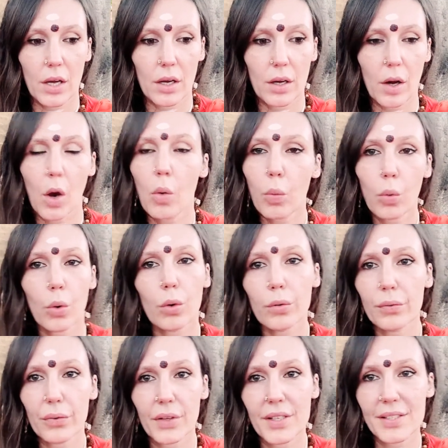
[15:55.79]
a wall,
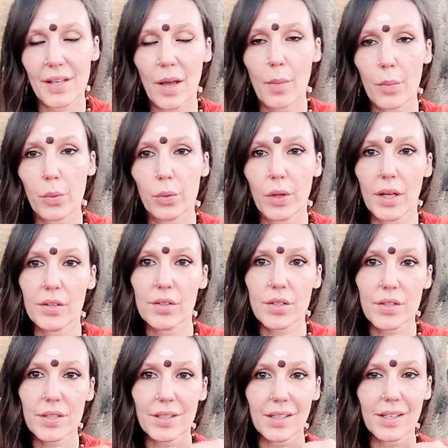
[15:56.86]
for example, and
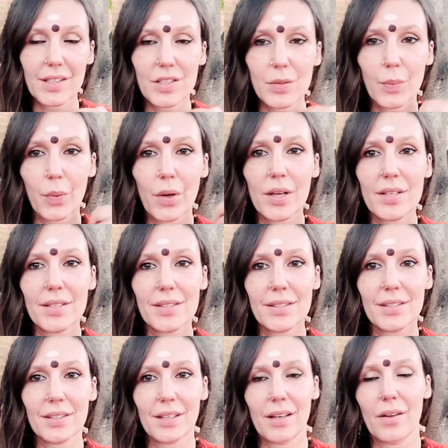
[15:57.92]
just express